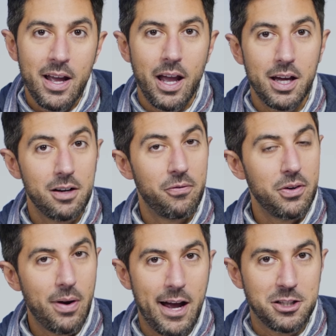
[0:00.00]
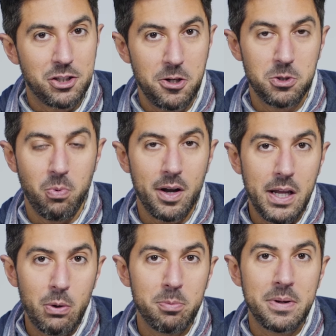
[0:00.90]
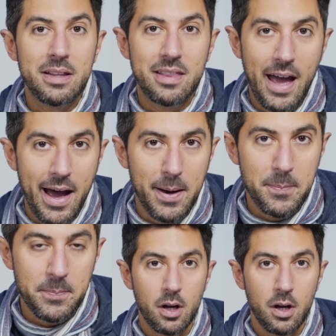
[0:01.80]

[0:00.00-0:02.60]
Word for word: and if you had to choose one, it would be that.